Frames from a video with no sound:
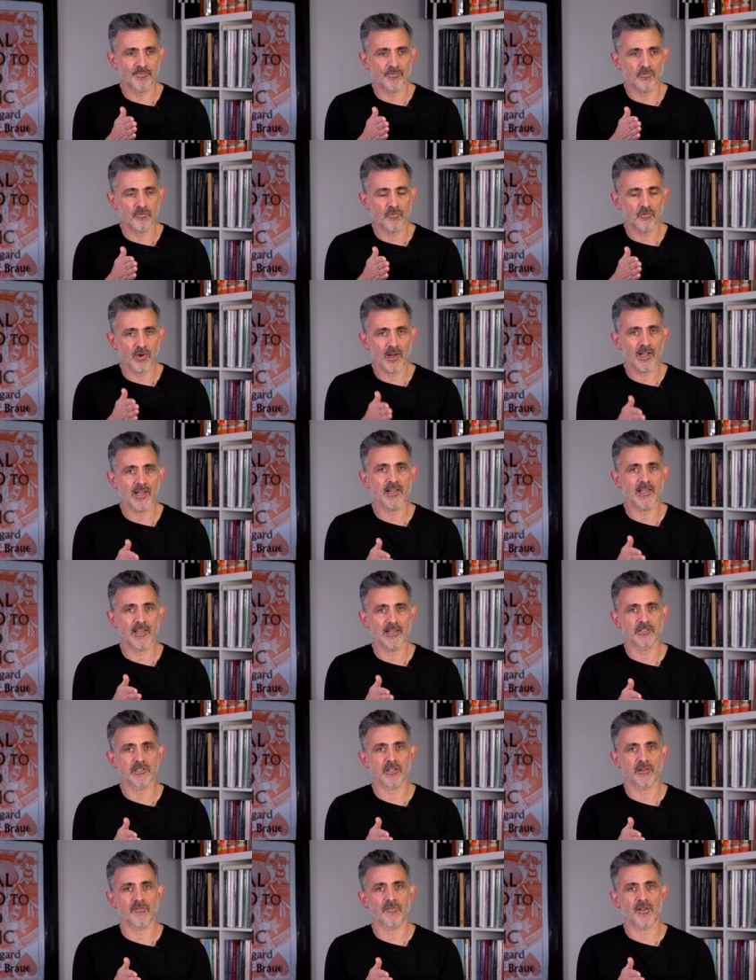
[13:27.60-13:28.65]
really
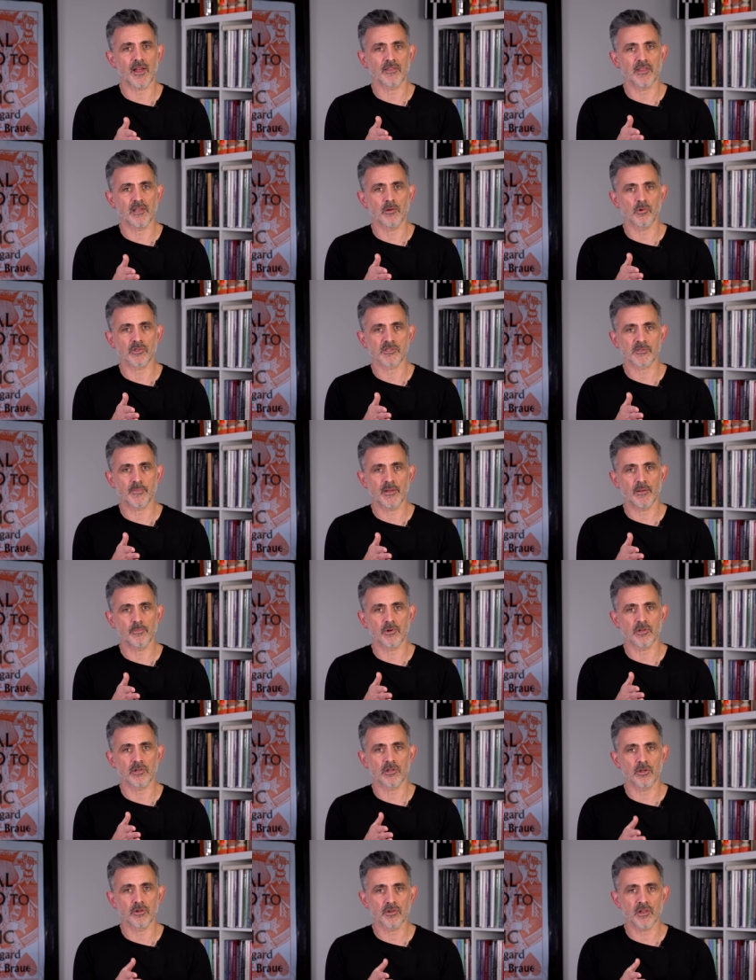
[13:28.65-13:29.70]
into the fact that he wants people
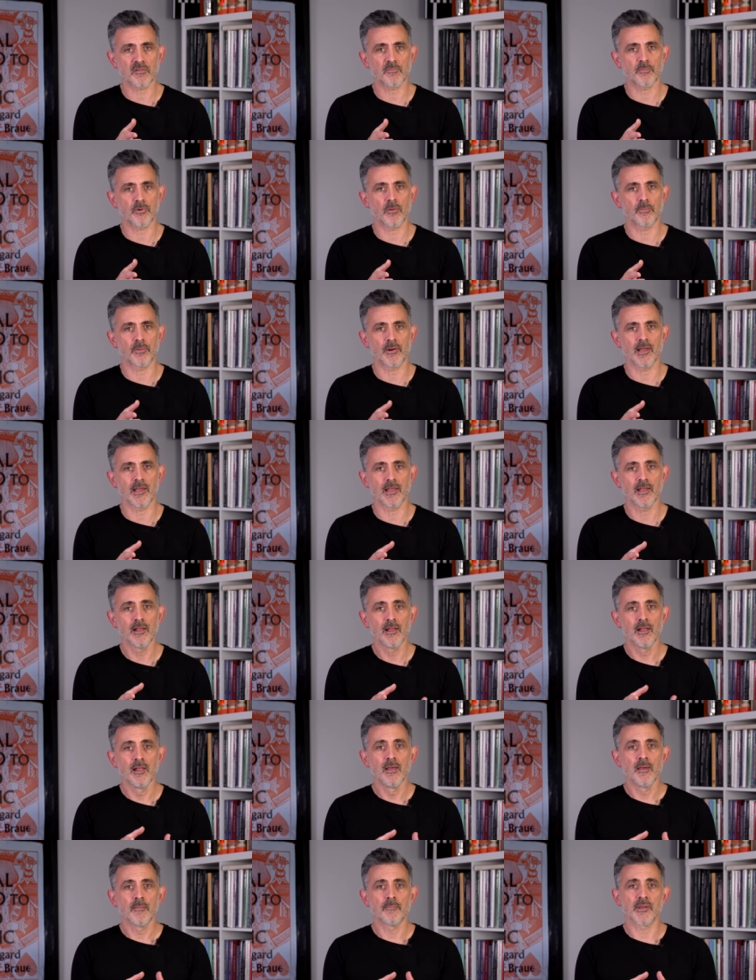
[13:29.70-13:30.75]
to do this properly
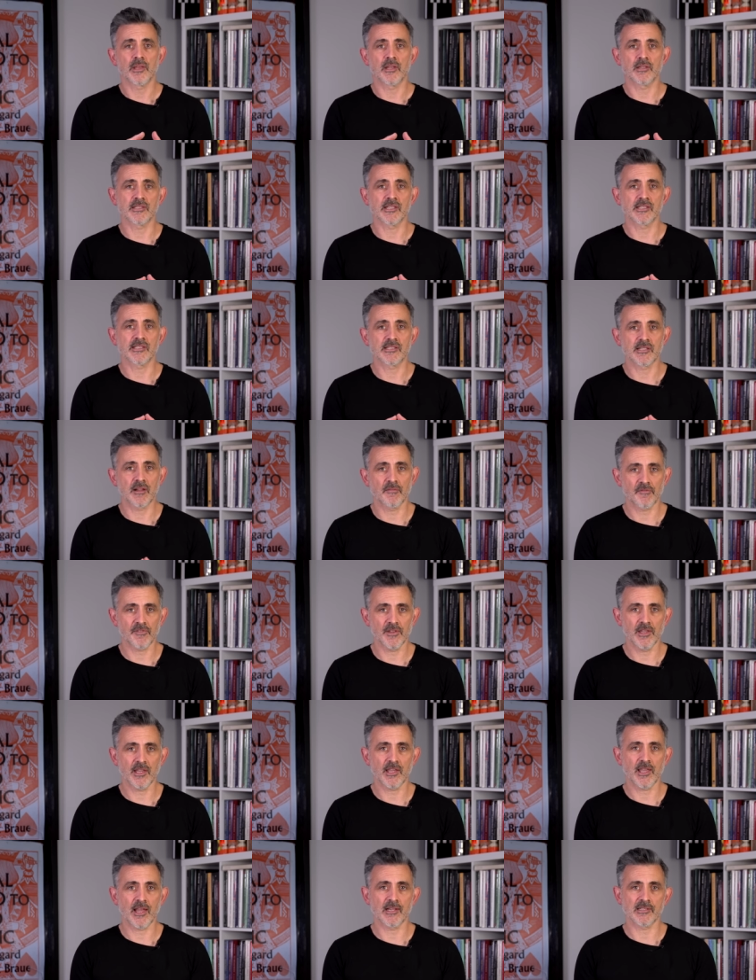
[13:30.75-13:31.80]
because it's something
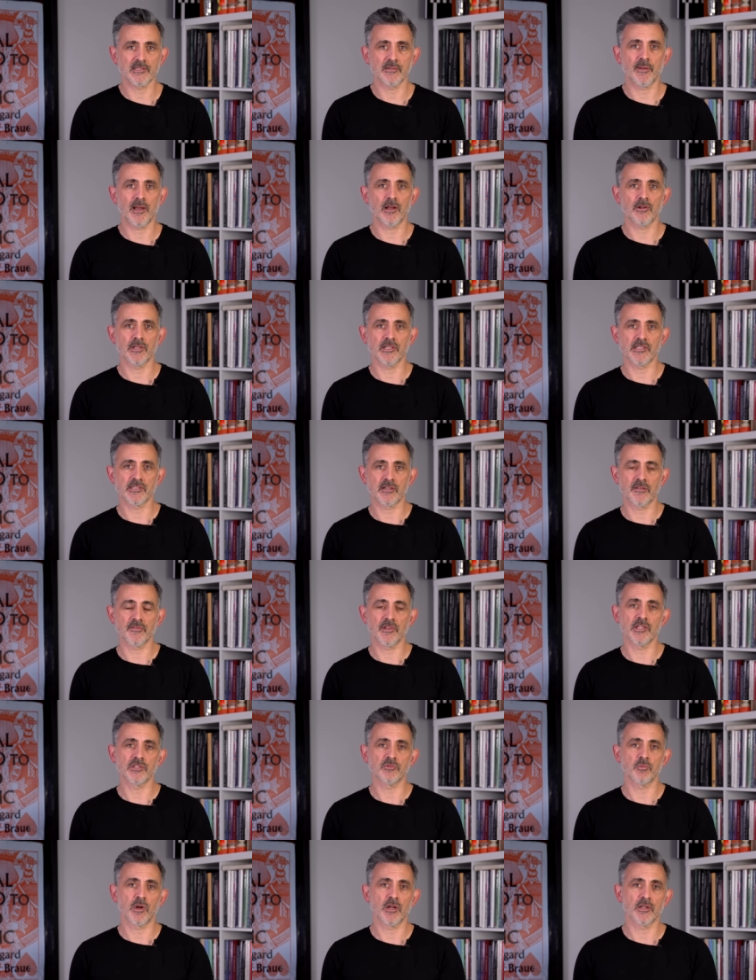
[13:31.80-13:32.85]
he cares about. It's something
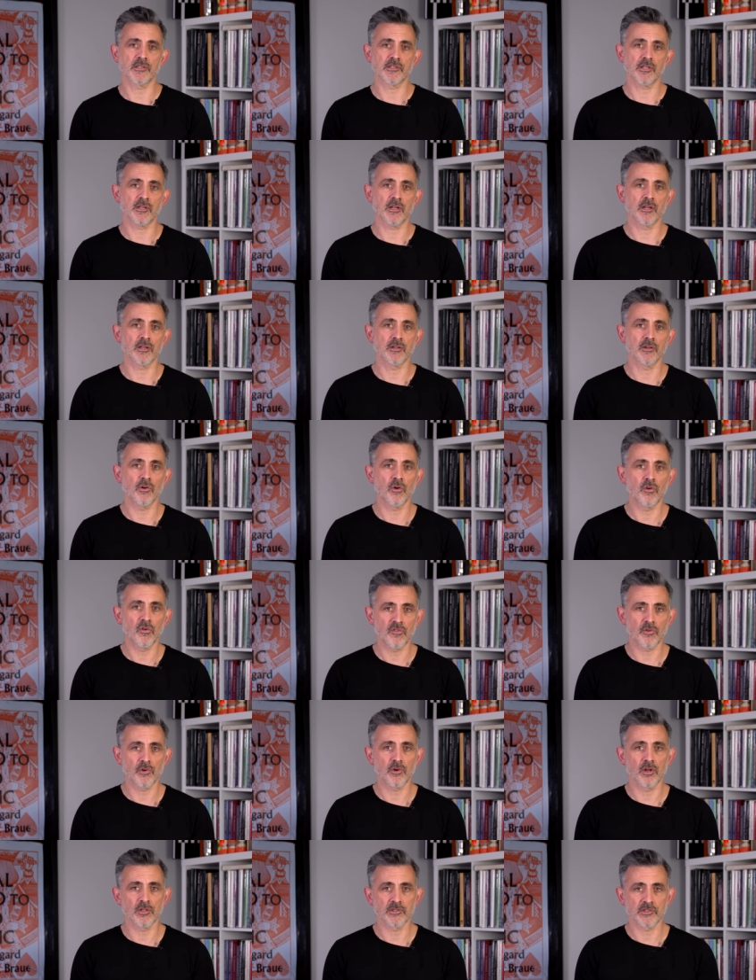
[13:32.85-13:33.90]
he's worked an
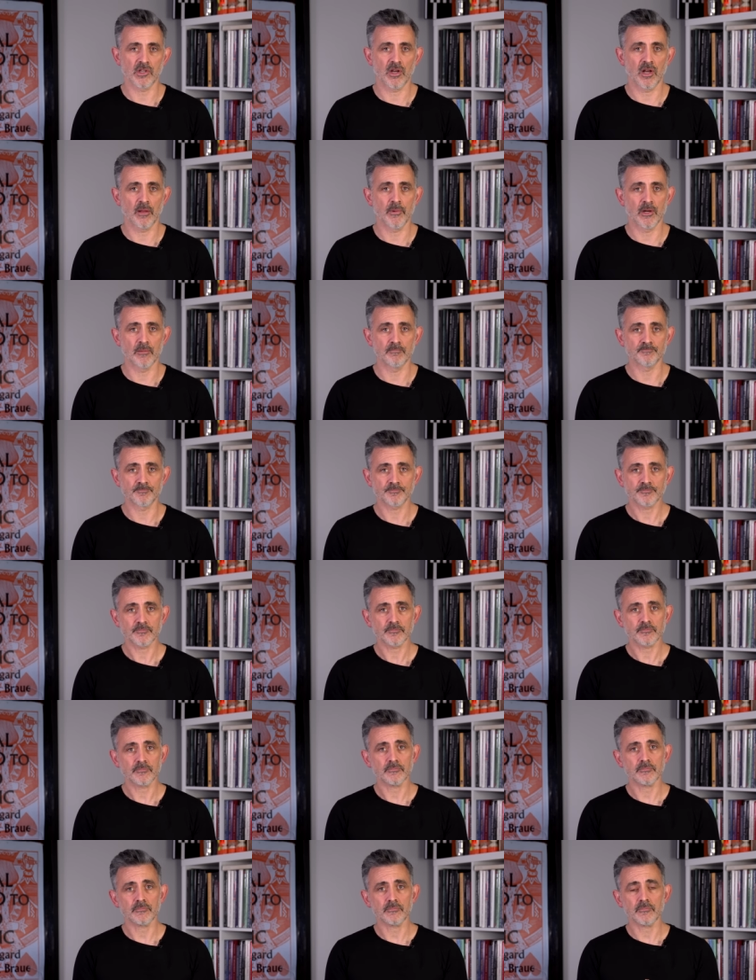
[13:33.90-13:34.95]
awful long time on.
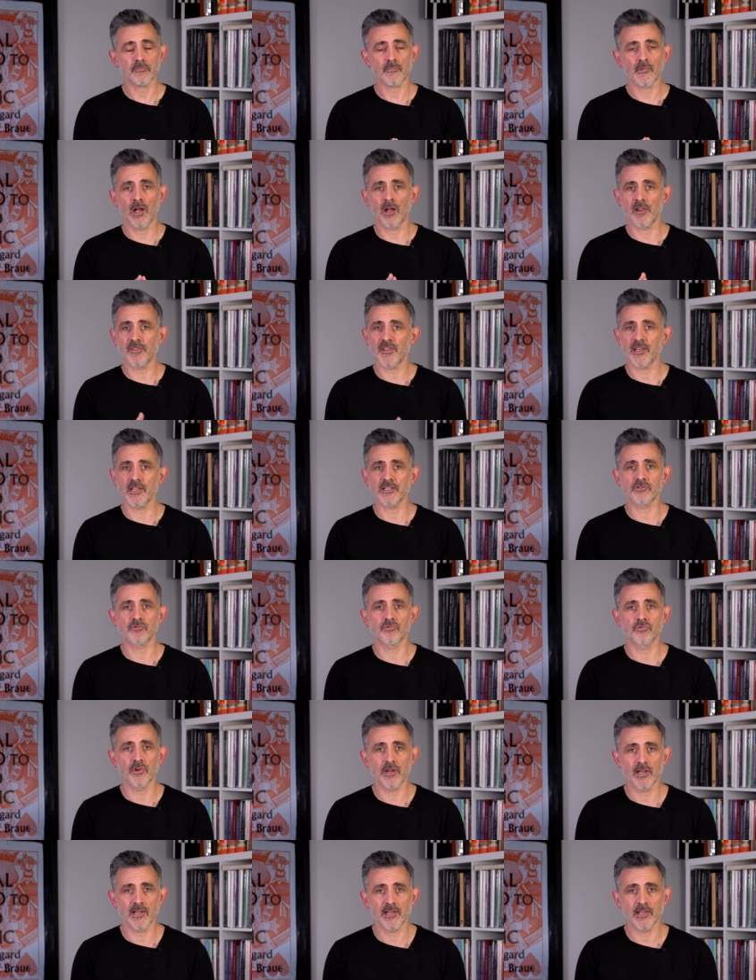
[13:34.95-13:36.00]
I think it's
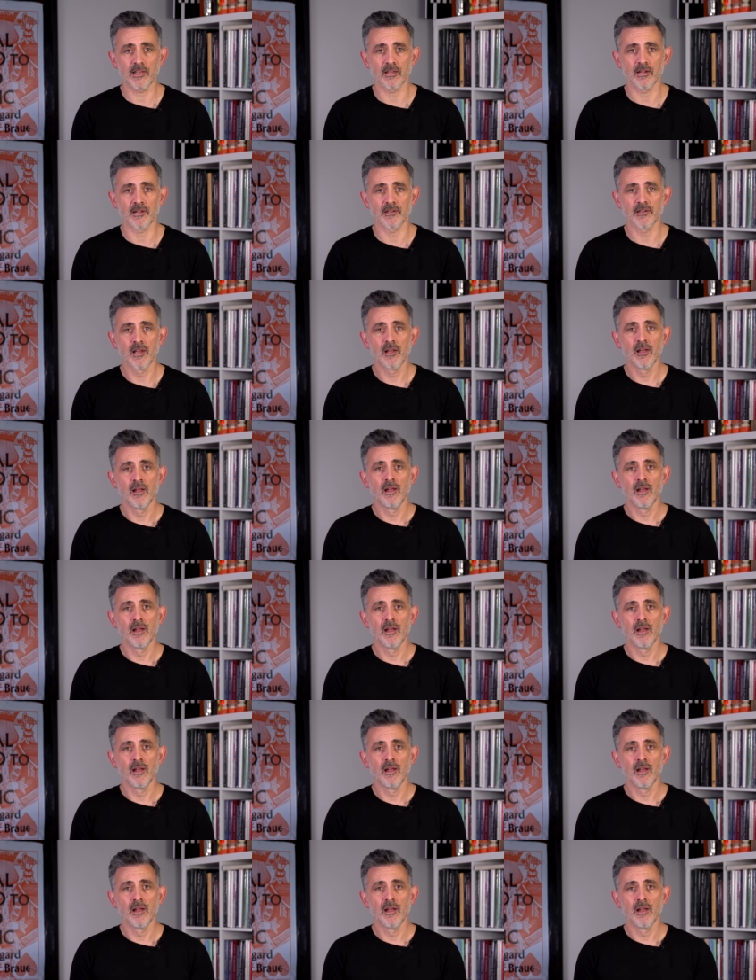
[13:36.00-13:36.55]
really good.